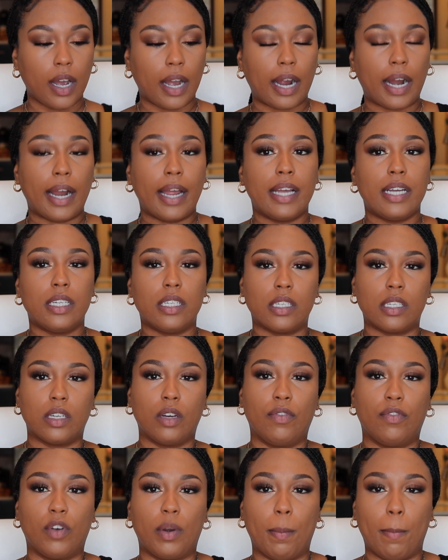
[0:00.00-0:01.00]
Alright, and
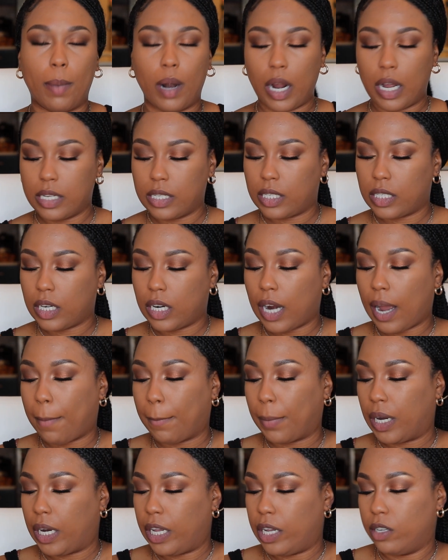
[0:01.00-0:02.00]
so for bronzer,
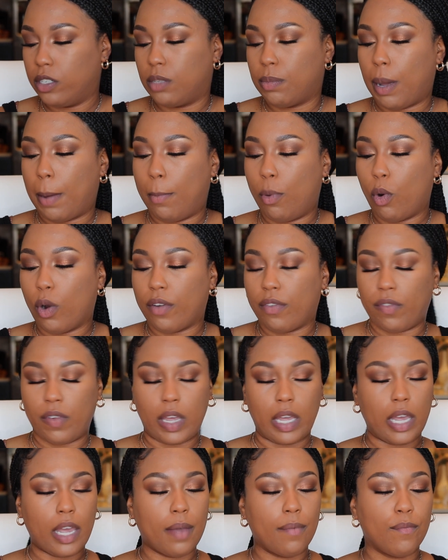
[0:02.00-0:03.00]
I'm going to use my
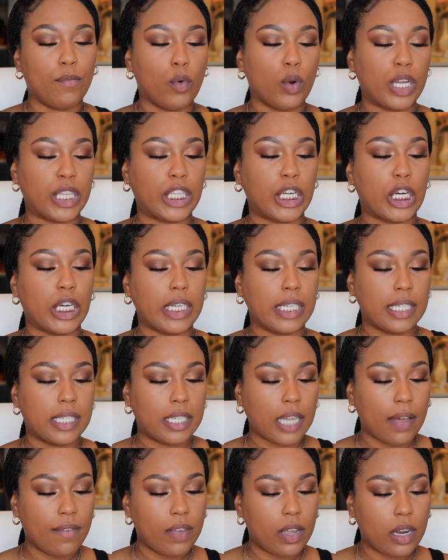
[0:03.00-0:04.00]
Morphe
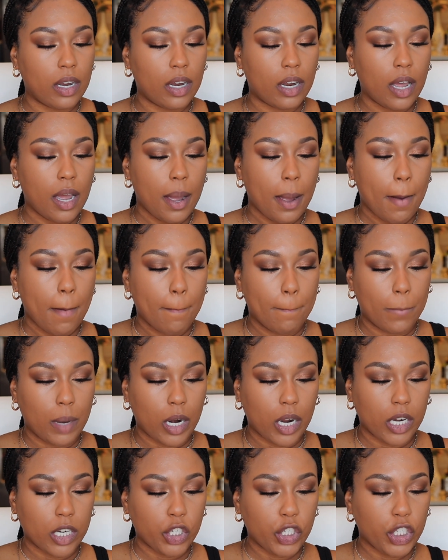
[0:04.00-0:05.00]
M437
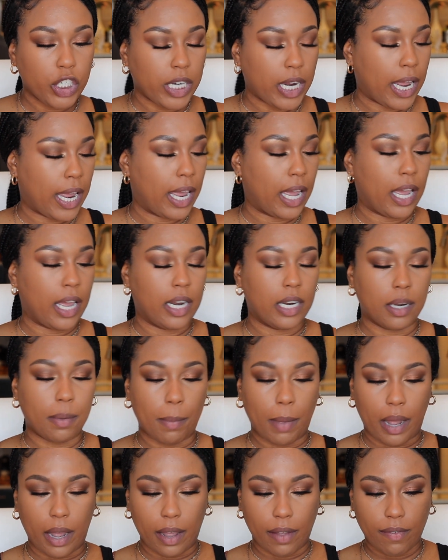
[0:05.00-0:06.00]
brush and
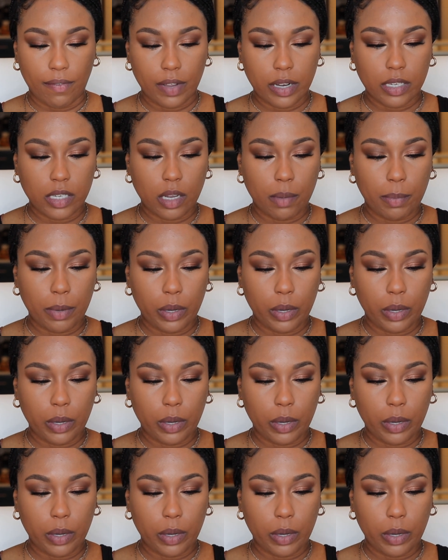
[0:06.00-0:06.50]
my Fenty